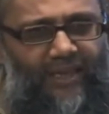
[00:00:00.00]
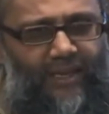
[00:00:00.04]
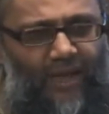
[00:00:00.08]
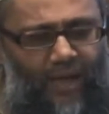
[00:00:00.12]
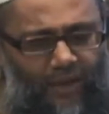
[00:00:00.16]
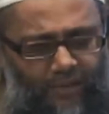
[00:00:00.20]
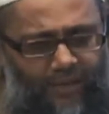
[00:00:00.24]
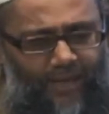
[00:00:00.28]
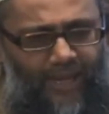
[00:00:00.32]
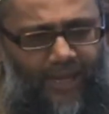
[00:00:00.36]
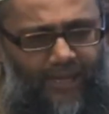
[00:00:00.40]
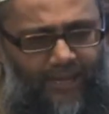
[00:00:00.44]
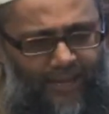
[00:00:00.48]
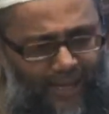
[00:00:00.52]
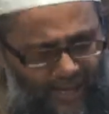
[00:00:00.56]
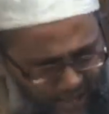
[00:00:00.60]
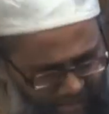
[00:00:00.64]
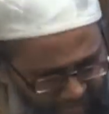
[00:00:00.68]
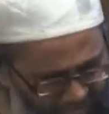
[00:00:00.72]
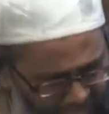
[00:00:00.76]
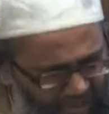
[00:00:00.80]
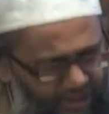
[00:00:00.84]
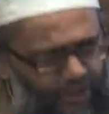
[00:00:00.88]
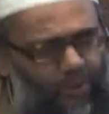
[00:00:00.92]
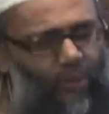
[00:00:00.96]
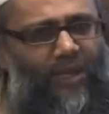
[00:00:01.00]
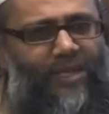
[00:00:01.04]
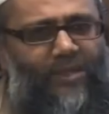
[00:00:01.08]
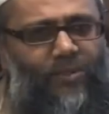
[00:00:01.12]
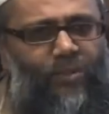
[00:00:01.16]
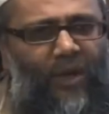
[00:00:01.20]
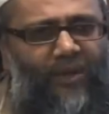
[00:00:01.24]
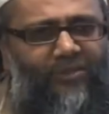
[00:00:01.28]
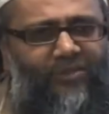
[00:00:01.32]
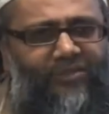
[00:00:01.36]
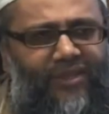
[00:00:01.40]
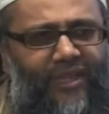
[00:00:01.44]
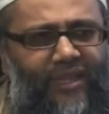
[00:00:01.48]
that, okay, yes, fatwa is
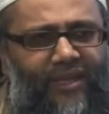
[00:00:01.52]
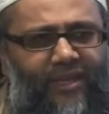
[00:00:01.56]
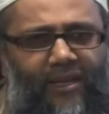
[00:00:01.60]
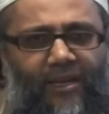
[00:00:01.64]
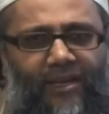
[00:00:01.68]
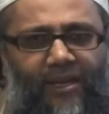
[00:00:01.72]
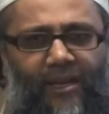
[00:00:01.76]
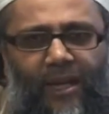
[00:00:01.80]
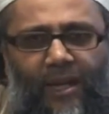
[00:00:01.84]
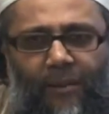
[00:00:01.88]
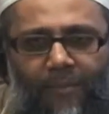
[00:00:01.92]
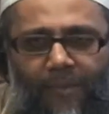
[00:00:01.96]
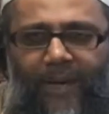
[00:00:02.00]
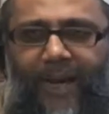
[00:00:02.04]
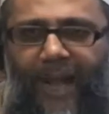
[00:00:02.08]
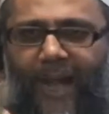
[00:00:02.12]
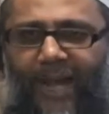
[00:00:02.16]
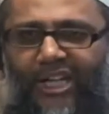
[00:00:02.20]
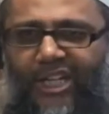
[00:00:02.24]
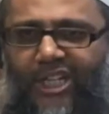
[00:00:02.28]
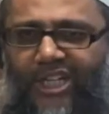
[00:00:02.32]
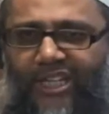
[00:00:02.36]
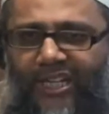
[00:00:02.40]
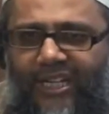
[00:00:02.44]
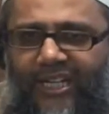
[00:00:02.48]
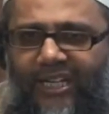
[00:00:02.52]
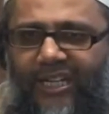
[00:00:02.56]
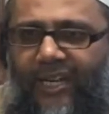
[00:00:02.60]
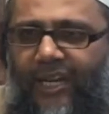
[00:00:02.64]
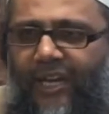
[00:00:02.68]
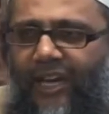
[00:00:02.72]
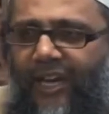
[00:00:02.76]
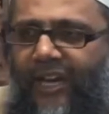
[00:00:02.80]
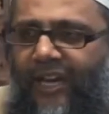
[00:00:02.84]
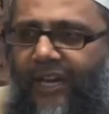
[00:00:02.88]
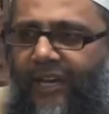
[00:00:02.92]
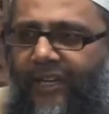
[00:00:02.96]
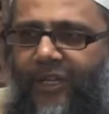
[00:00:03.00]
one thing, but actually,
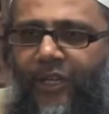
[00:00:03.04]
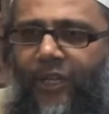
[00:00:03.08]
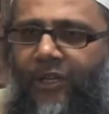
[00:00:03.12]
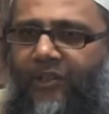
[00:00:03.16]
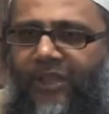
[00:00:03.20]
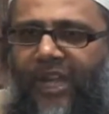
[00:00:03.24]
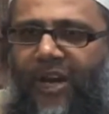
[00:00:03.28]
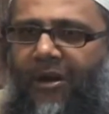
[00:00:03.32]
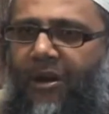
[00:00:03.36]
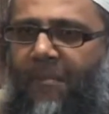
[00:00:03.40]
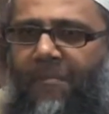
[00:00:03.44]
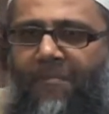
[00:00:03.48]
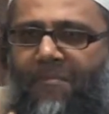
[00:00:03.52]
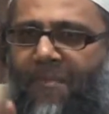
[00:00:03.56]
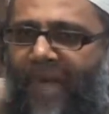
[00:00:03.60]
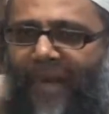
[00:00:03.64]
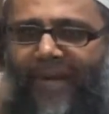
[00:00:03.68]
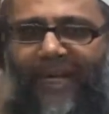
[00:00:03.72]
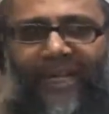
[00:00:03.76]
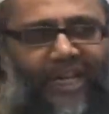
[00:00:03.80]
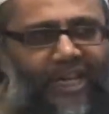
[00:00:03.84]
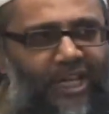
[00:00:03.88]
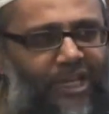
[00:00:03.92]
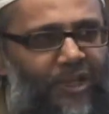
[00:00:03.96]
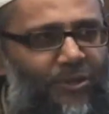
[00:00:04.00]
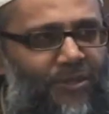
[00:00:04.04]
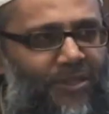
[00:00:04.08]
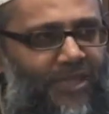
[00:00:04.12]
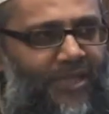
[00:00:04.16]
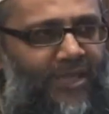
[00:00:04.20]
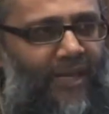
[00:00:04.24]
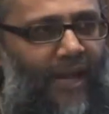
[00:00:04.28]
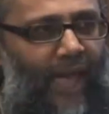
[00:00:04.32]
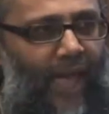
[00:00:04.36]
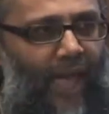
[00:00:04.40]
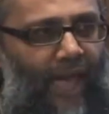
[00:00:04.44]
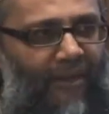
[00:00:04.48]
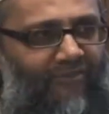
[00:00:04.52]
there are many issues
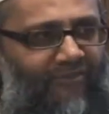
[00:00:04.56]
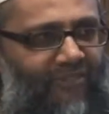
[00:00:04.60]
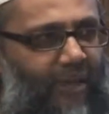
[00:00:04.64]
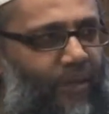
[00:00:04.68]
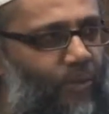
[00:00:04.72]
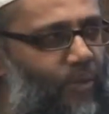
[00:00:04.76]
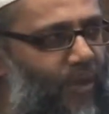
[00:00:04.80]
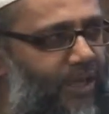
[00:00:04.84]
in life